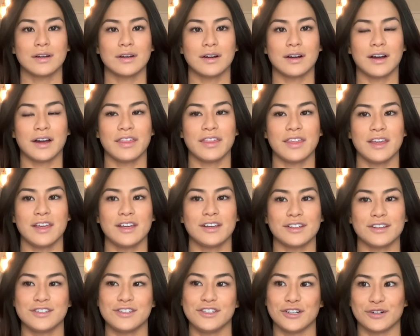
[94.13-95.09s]
I
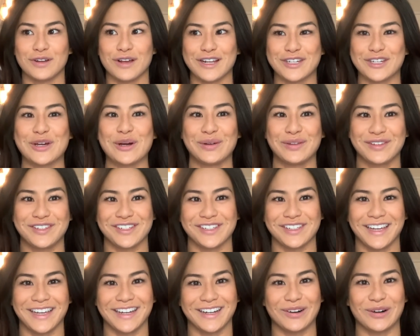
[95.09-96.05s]
think, you know, not to go into
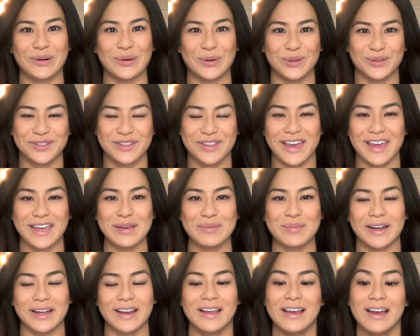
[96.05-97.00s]
like a whole thing,
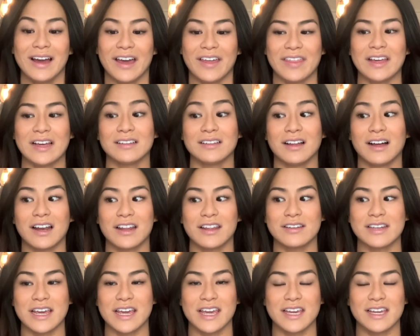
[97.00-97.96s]
but I think a lot of
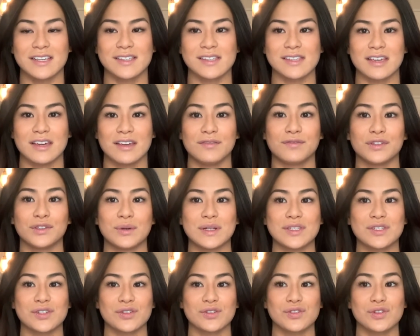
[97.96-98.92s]
days
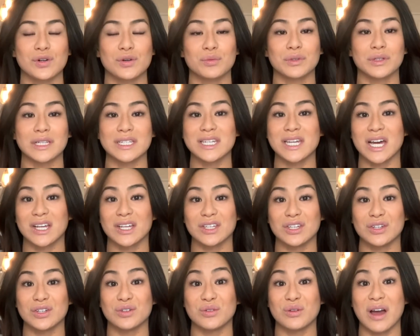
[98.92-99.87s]
influencers don't really tell
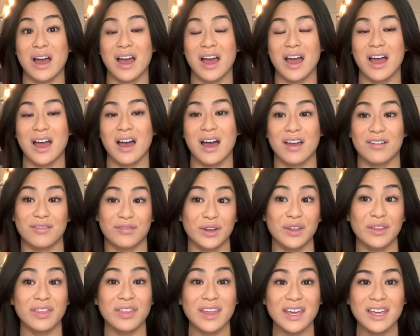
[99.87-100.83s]
you
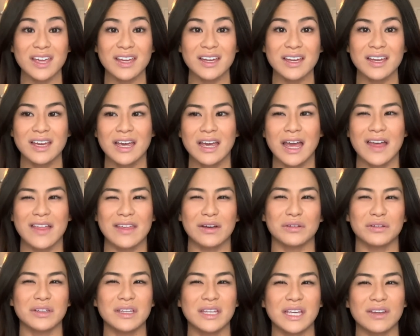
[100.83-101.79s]
everything, and they
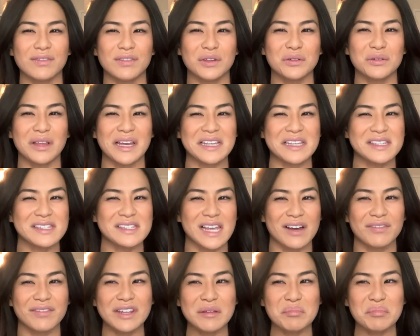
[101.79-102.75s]
only give you like
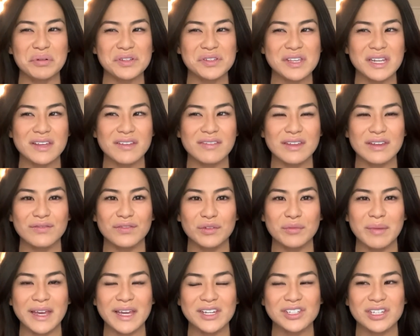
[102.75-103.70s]
70% of the
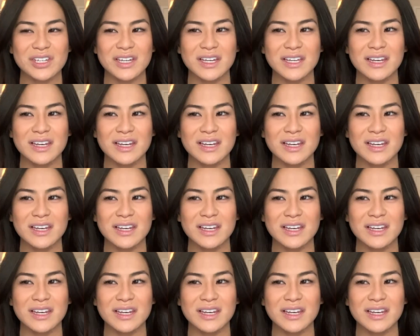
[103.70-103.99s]
information.